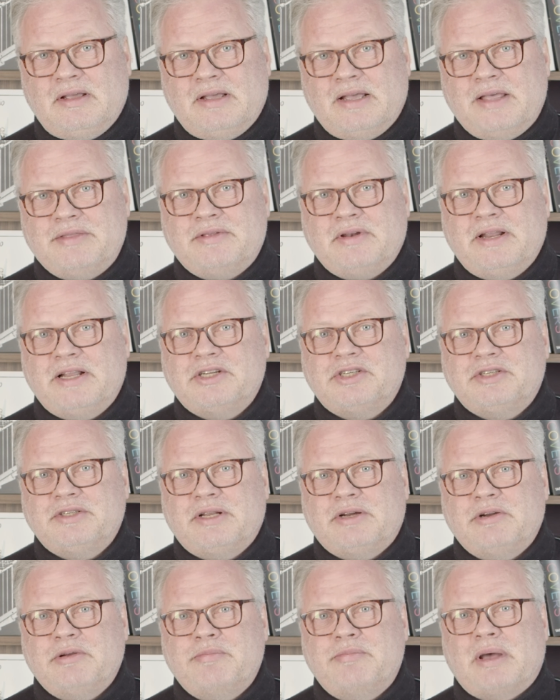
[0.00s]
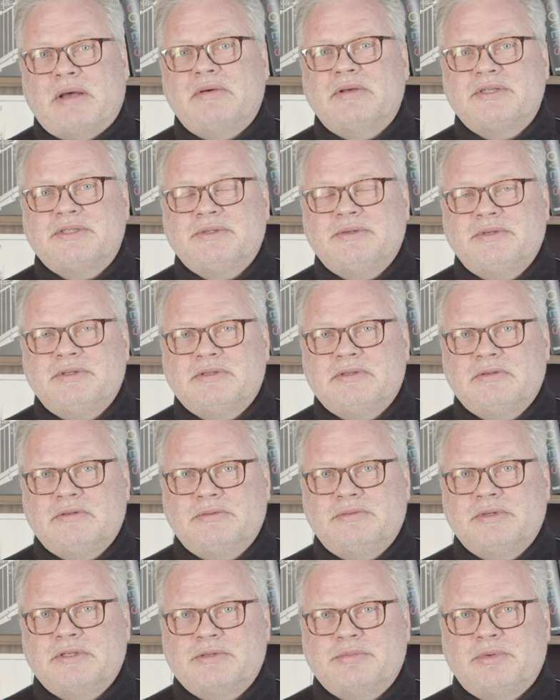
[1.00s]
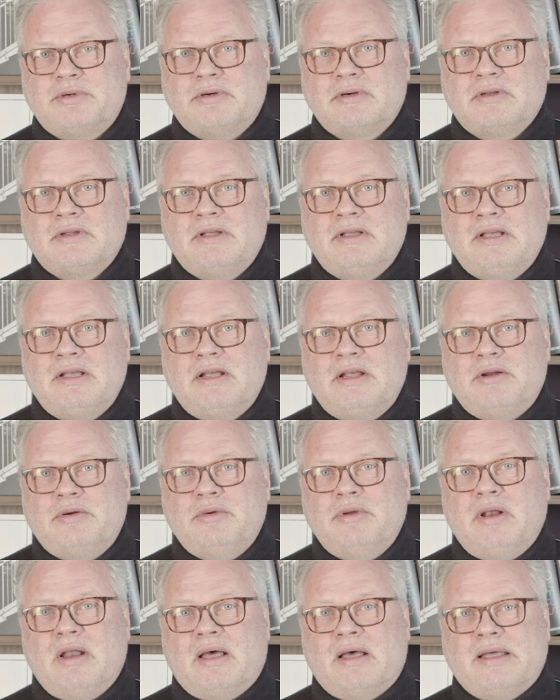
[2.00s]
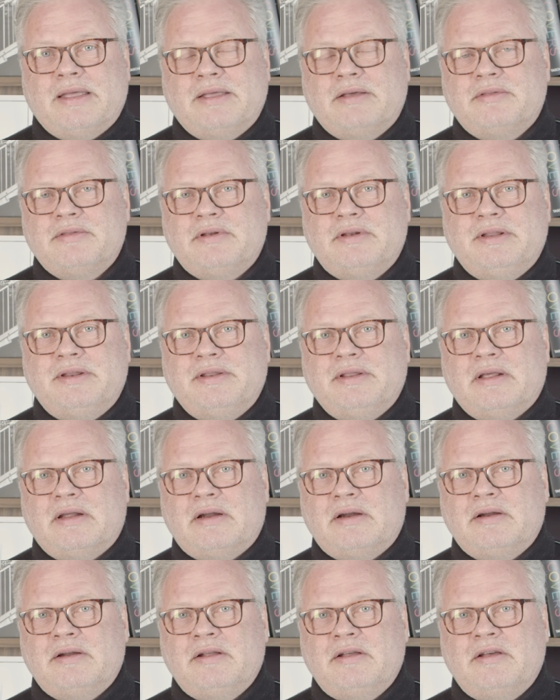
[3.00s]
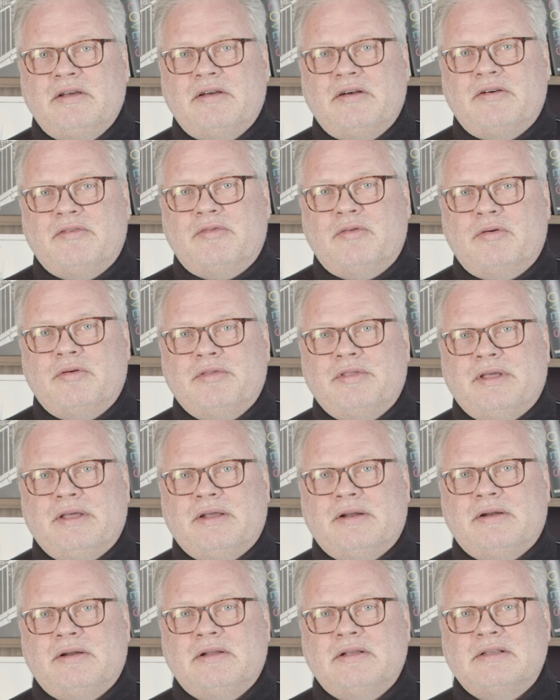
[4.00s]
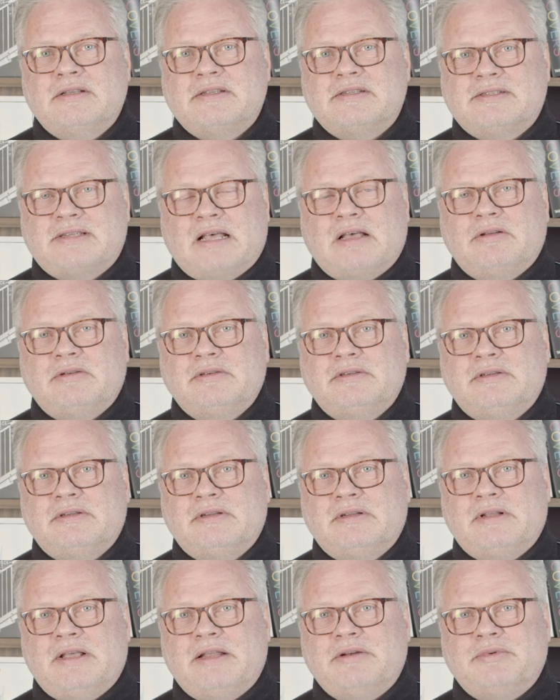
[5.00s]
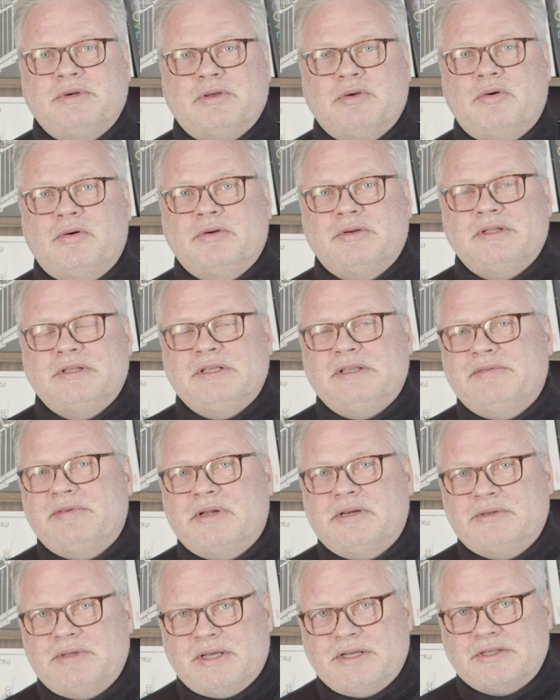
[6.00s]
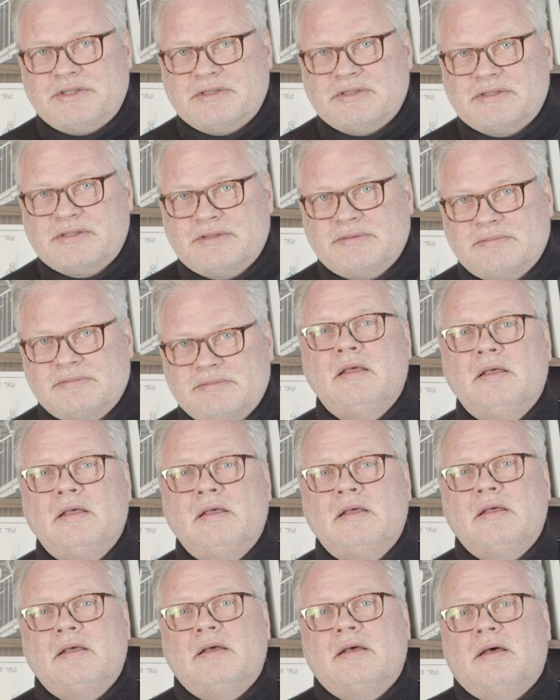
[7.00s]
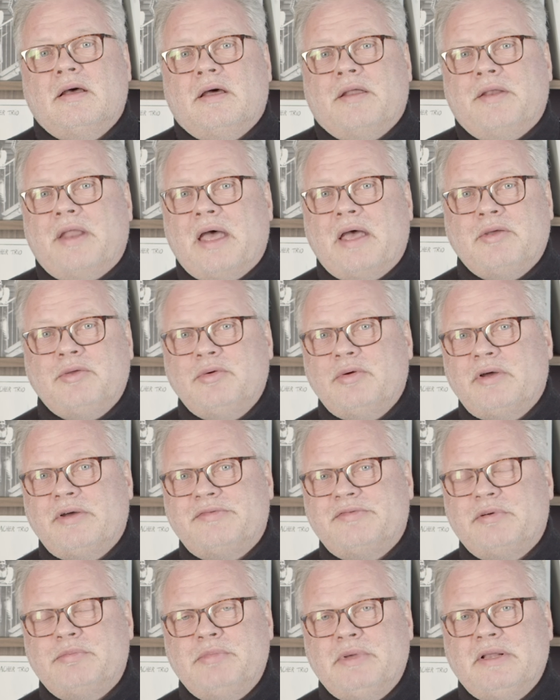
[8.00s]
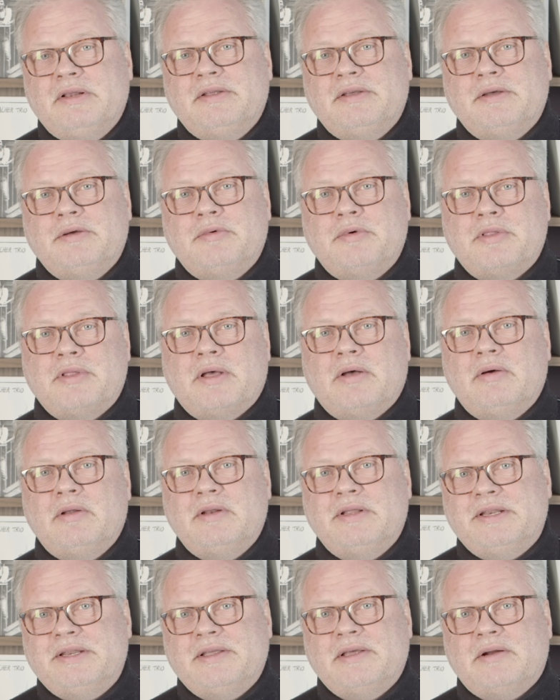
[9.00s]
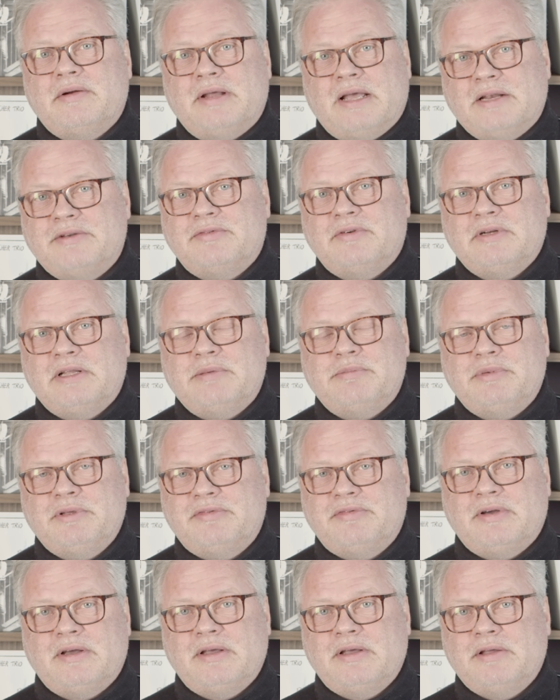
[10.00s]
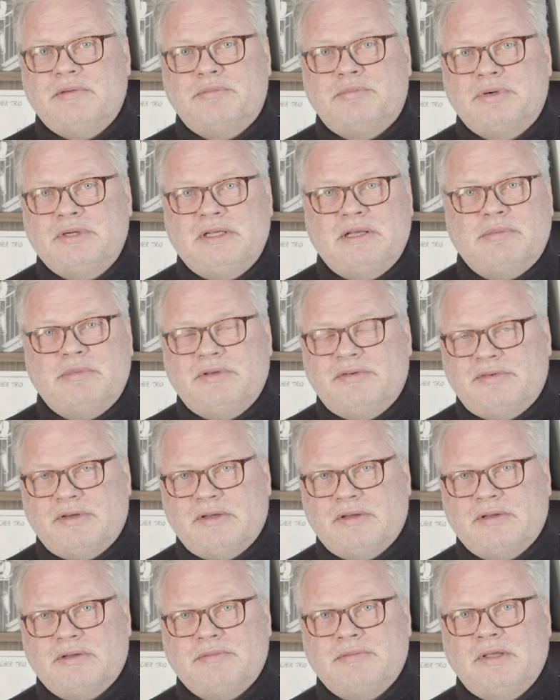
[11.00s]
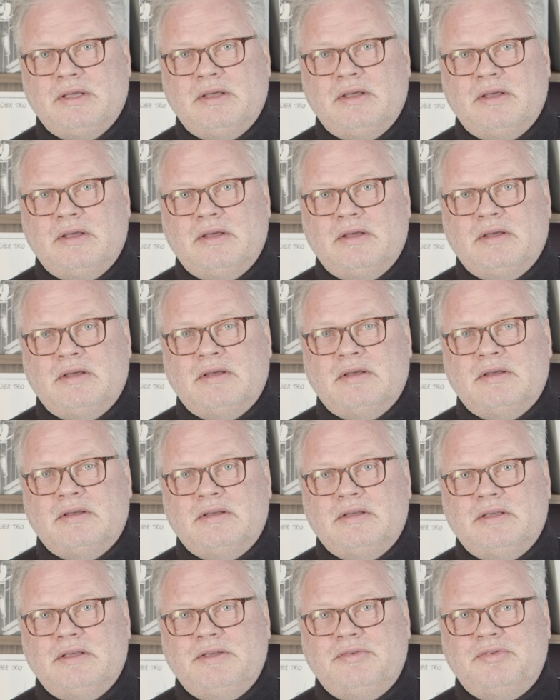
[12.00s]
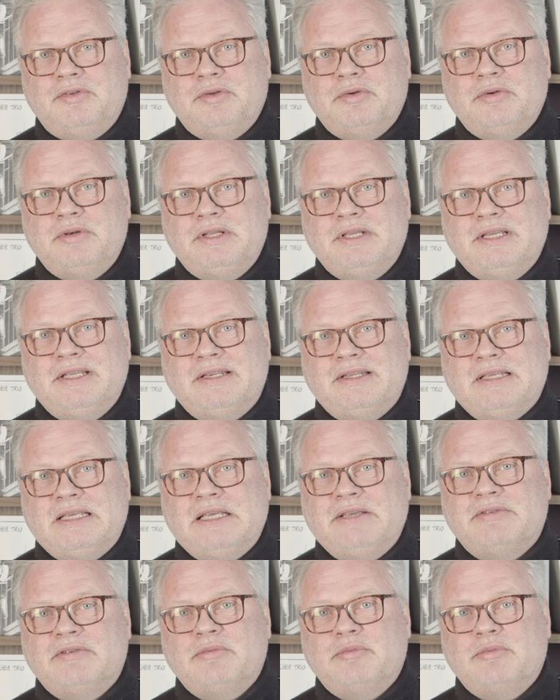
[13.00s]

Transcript: and the legendary Bauer Studios in Ludwigsburg rely on the linear for their sound and recording evaluations. Now you are familiar with our linear headphone amplifier and preamplifier. If you need even